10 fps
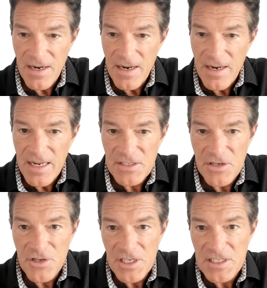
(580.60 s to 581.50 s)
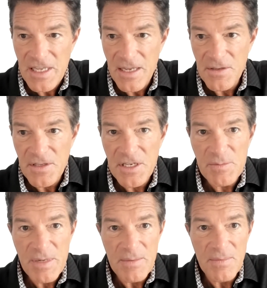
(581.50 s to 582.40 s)
and suggests that this
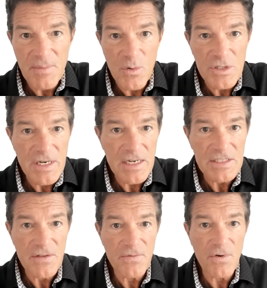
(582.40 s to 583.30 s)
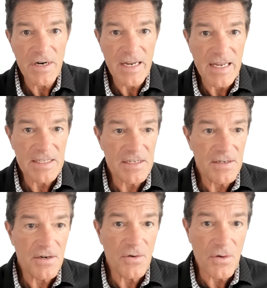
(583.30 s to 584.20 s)
be bolted onto the front end
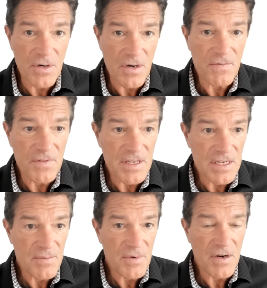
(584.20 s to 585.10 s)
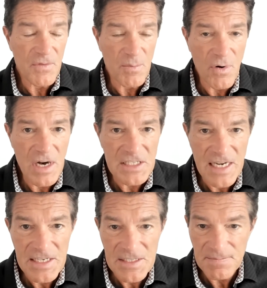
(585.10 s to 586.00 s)
of the
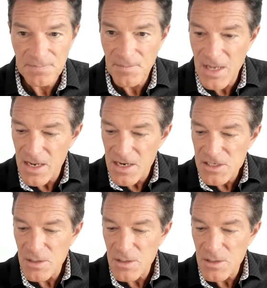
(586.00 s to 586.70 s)
process. So